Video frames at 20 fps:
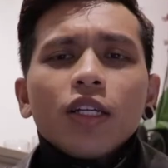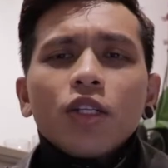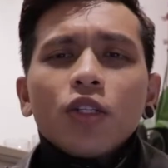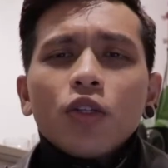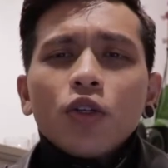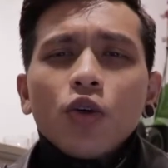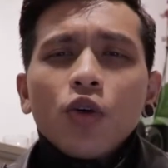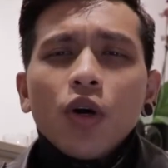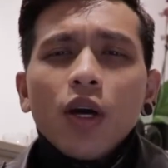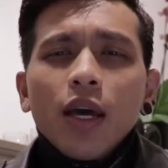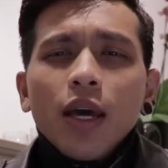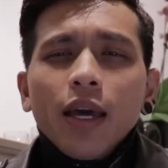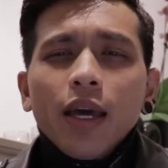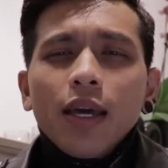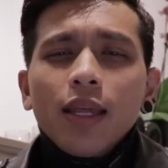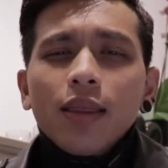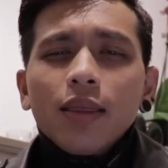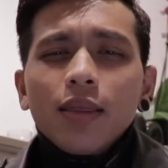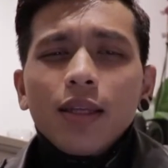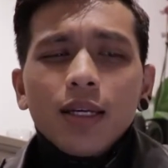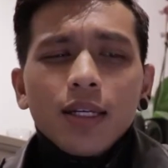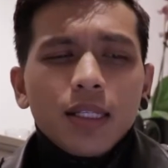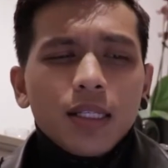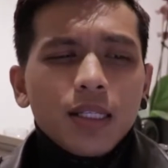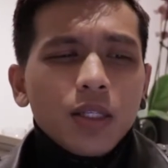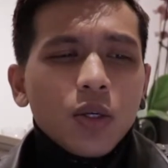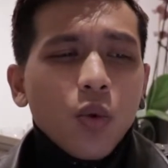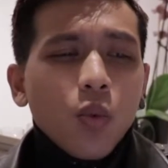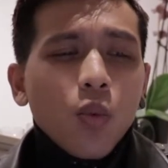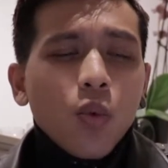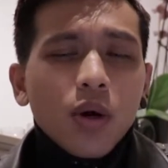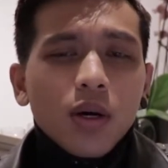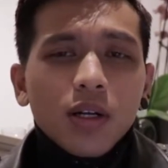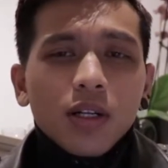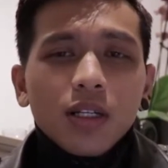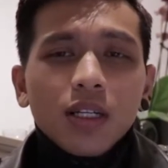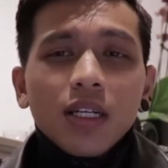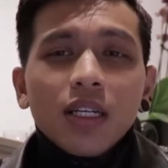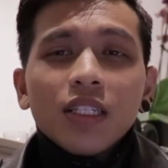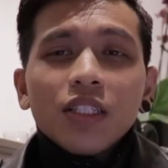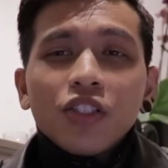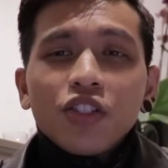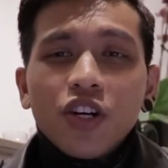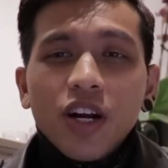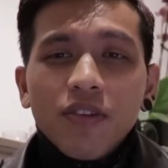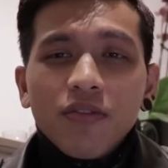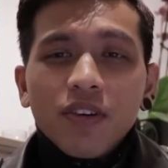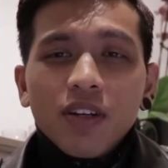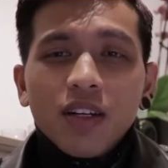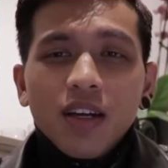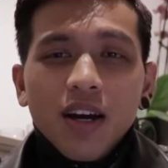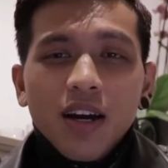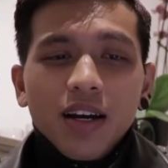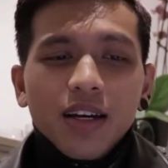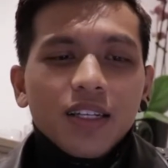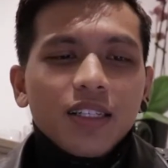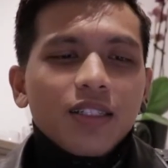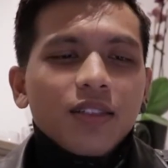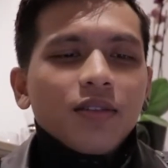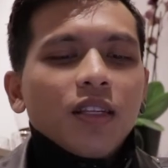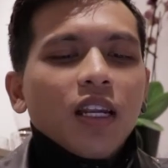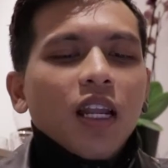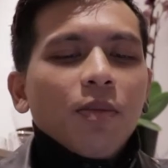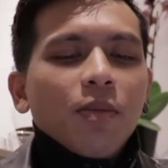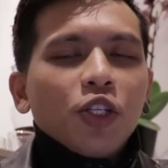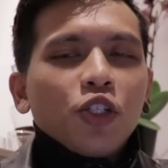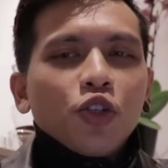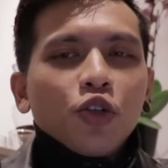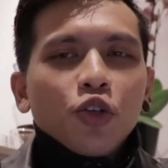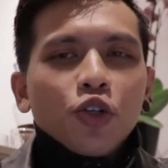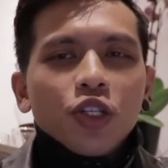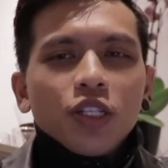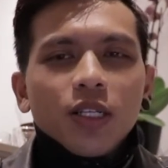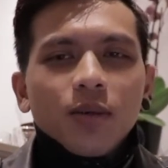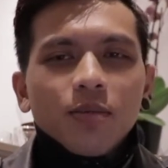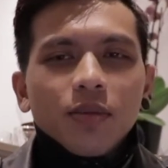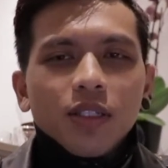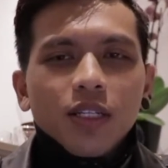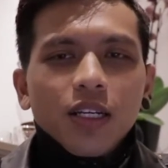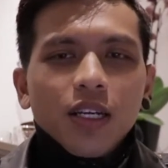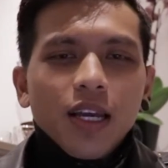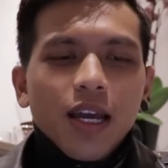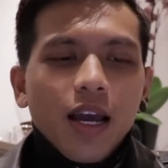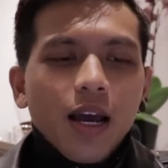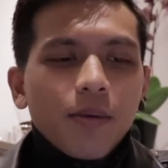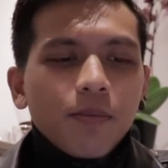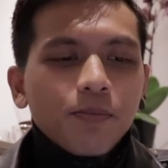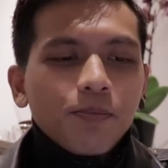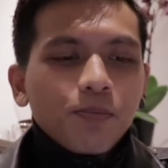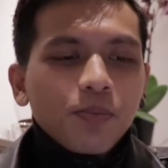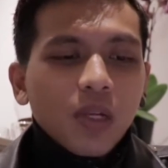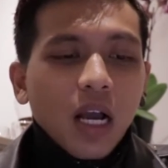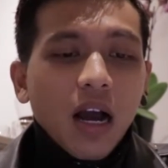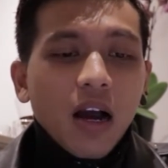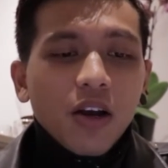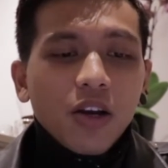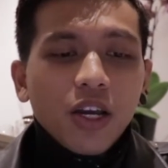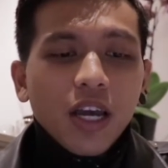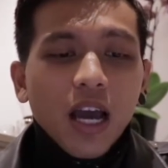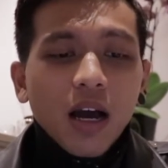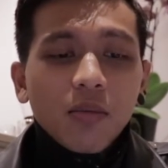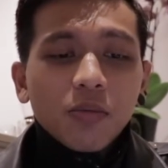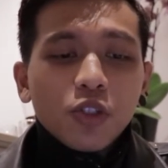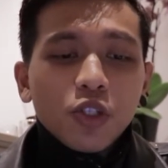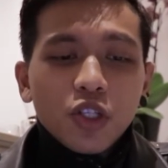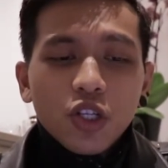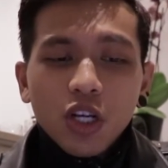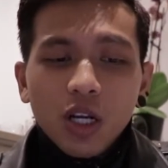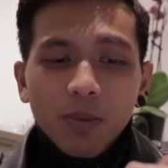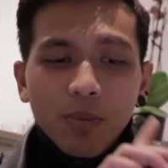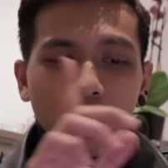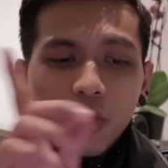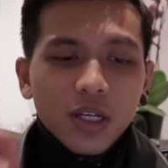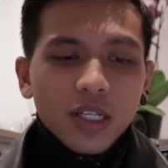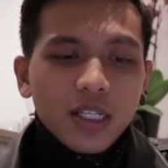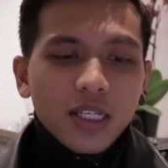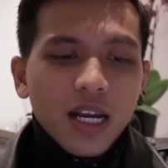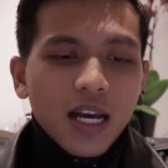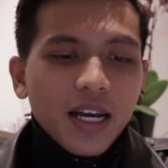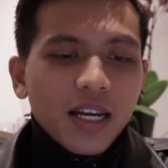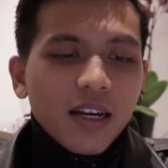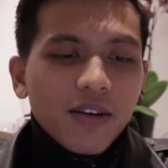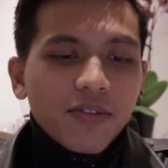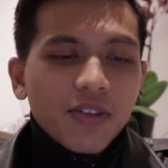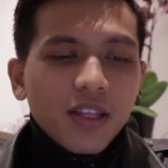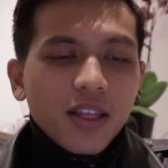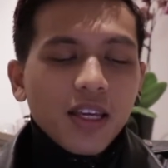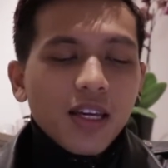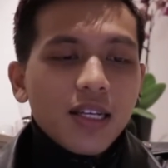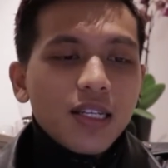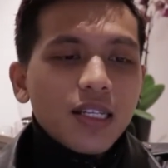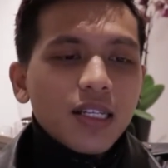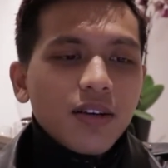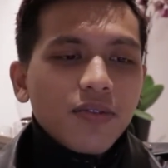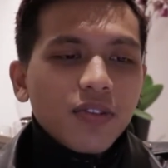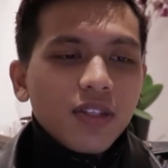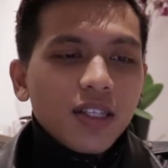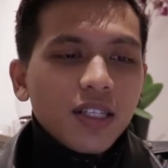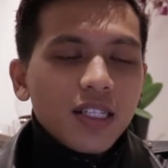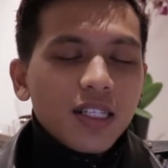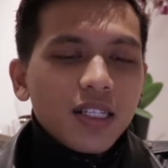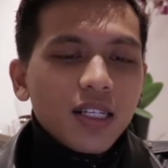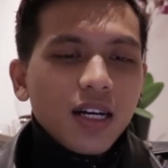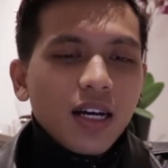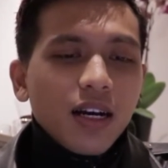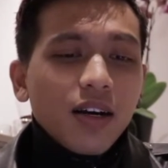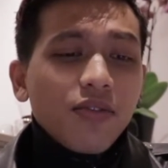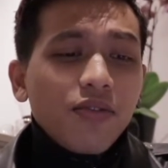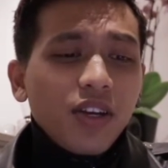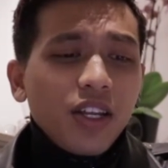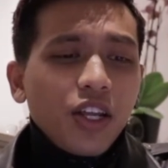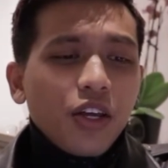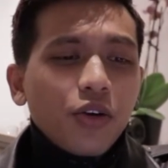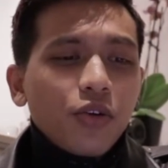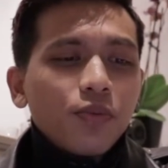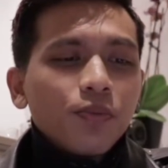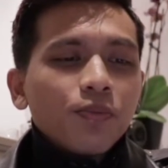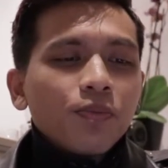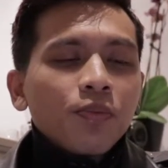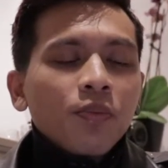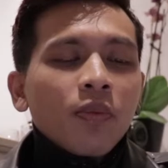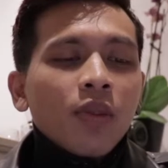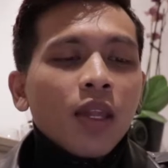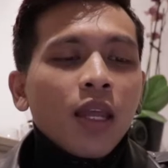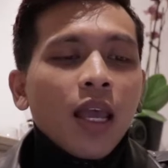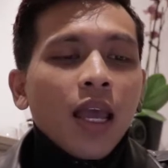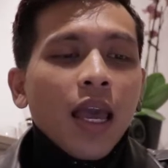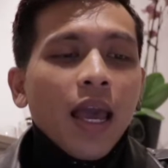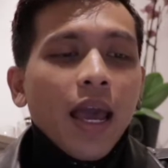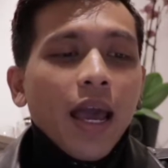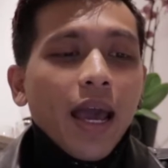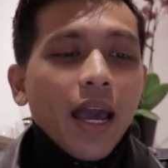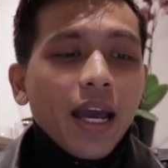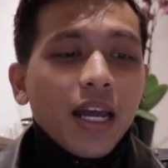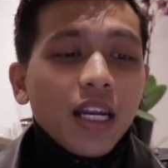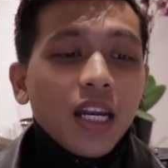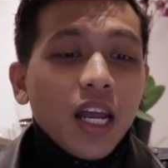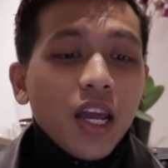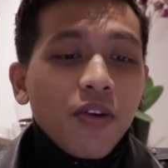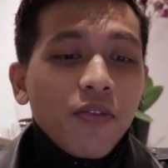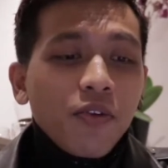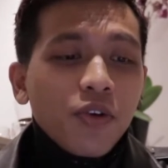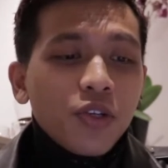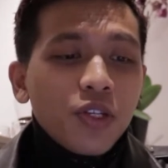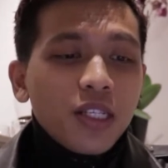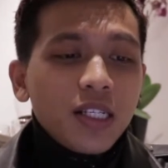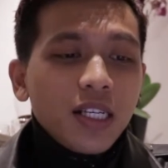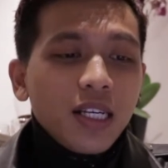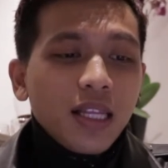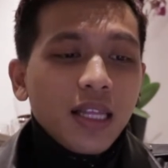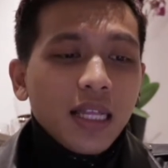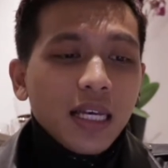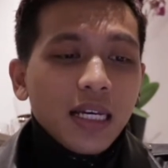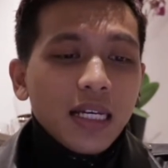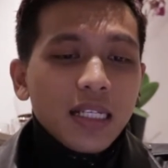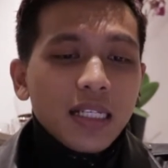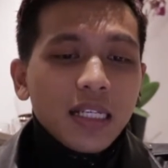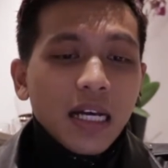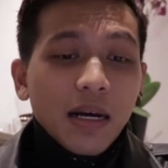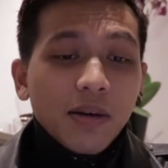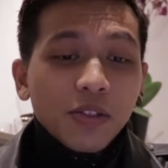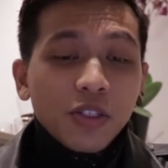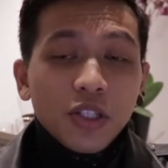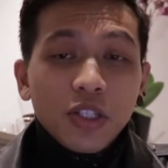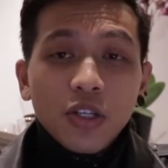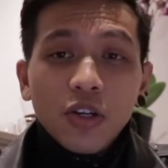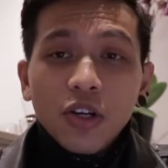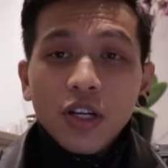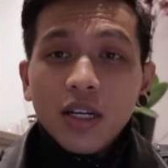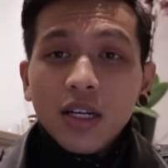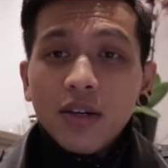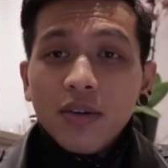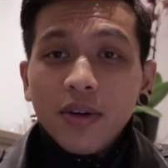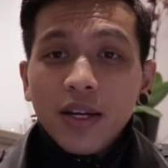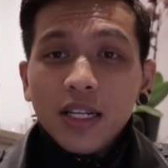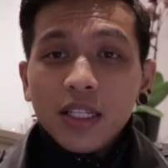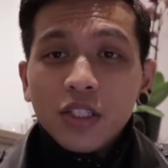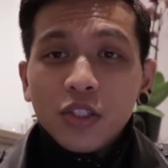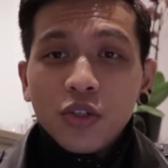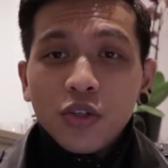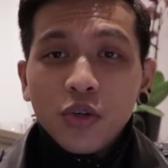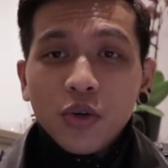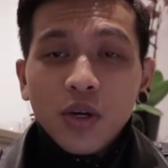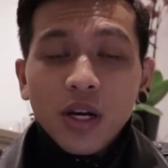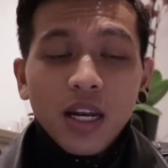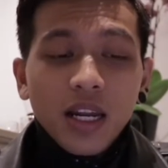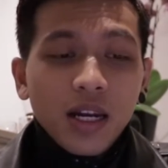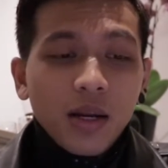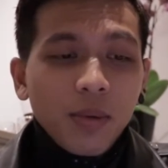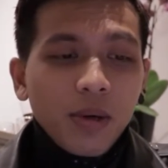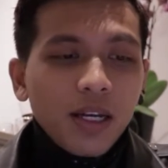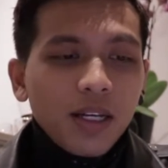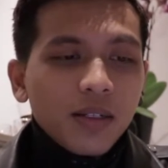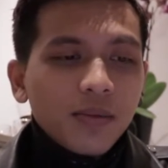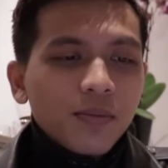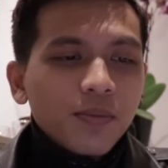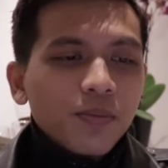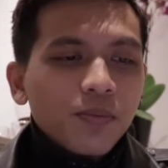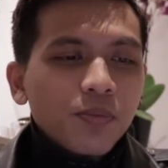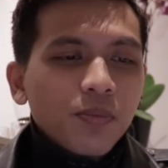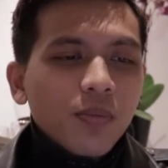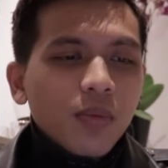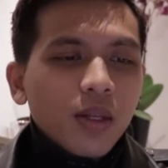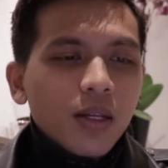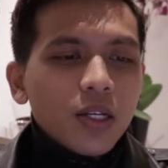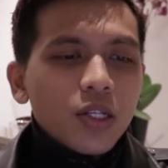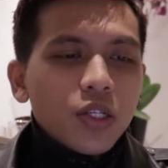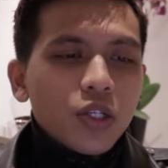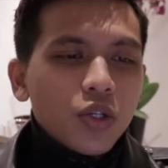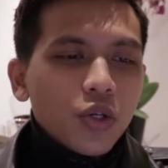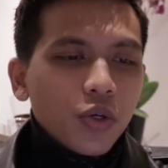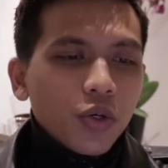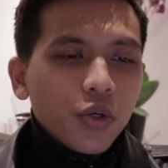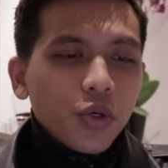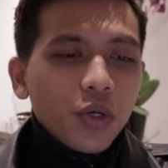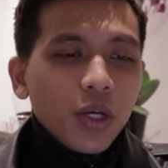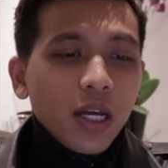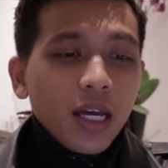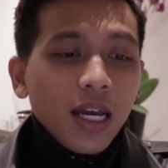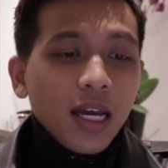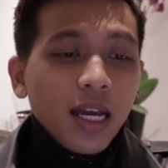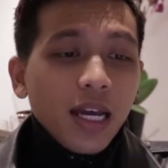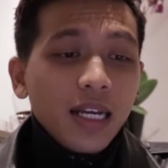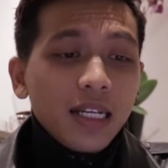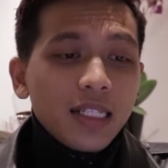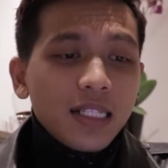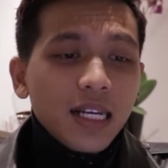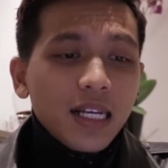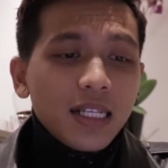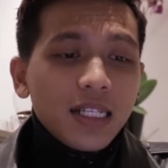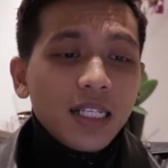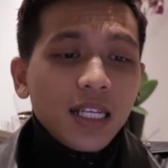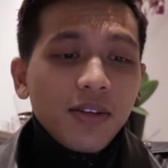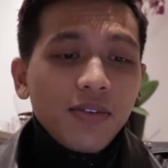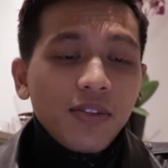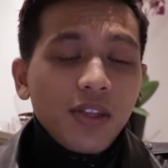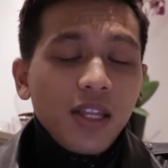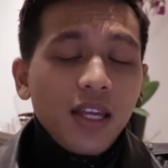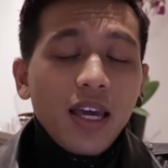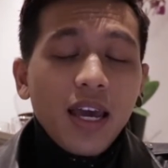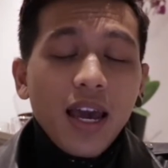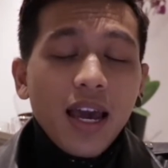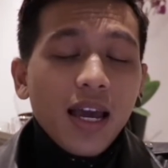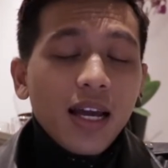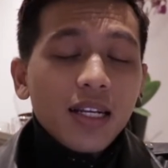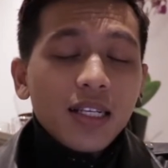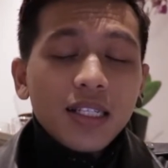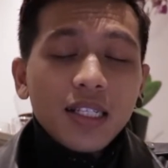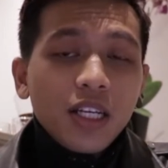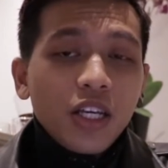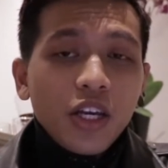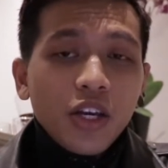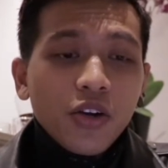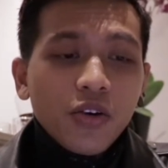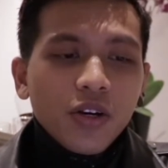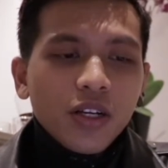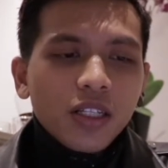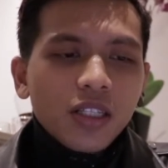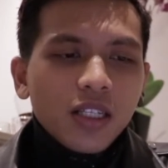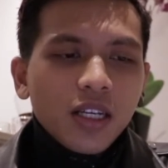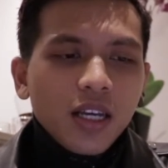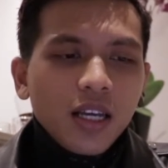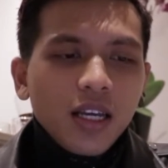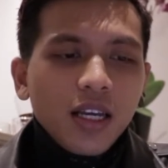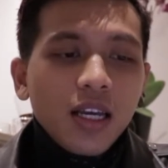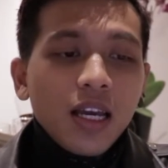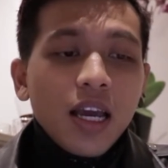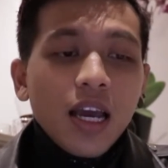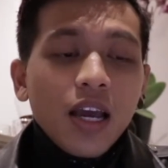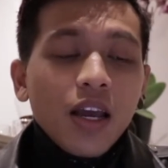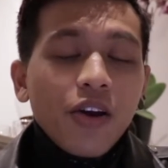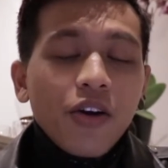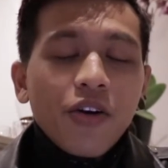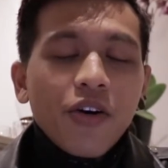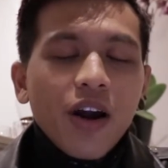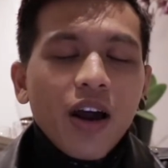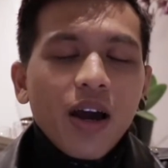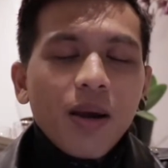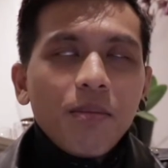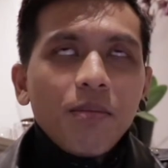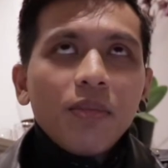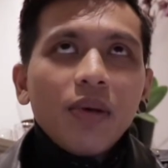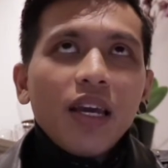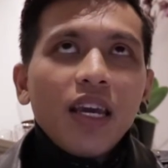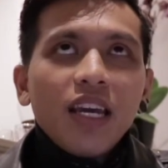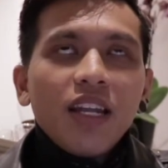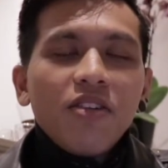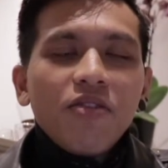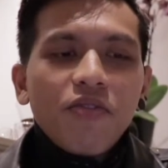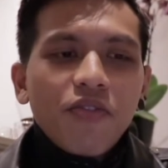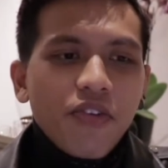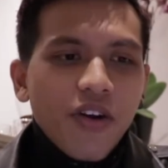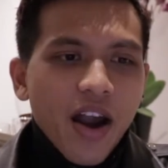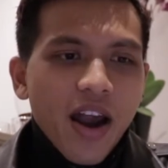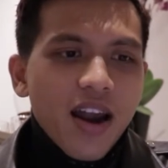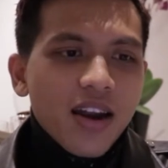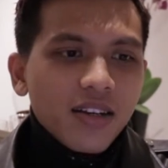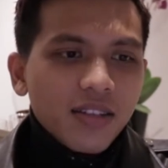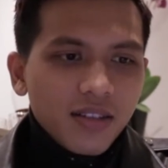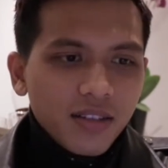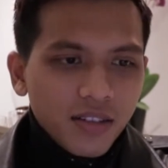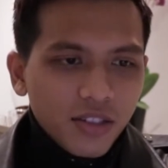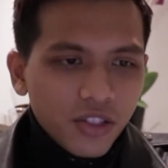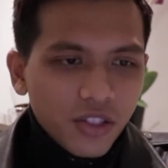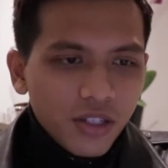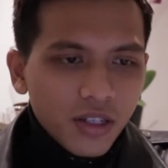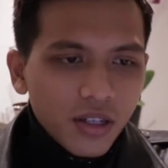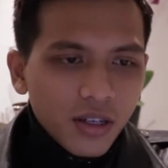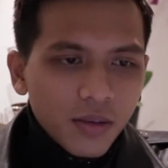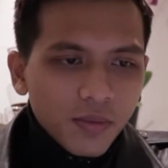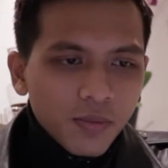so in this world travel guide, let me show you something. Yeah, okay, I'm just gonna put a slide after this video, and if you see this, I'm just gonna read through a little bit. So it says safety and security, crime in France.